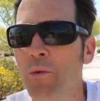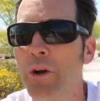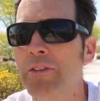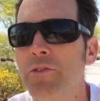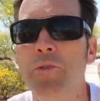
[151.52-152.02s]
we're
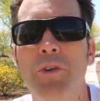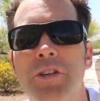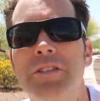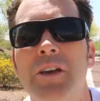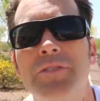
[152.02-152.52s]
gonna have to force
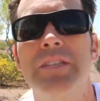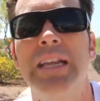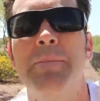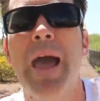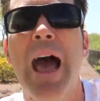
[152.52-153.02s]
ourselves to
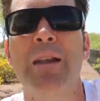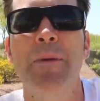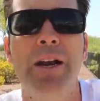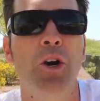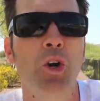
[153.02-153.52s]
get up out of
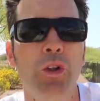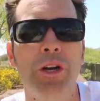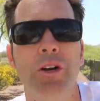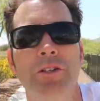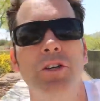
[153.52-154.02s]
bed
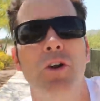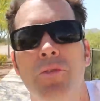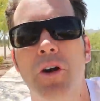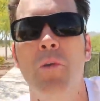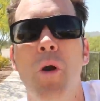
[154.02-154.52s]
earlier to go
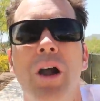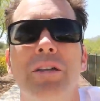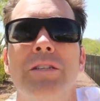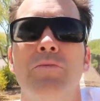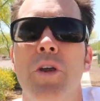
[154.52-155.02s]
for our
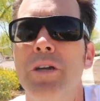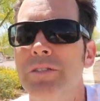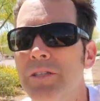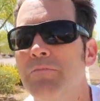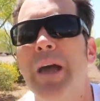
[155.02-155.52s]
walks and
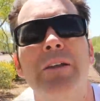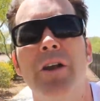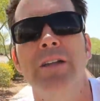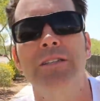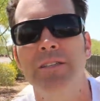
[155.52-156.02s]
runs and bike
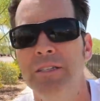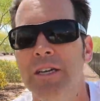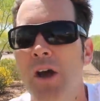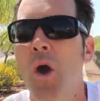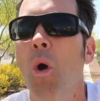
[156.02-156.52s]

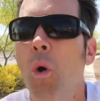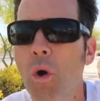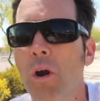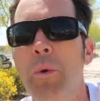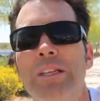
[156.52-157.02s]
rides.
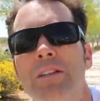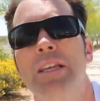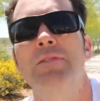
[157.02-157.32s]
Or wait till the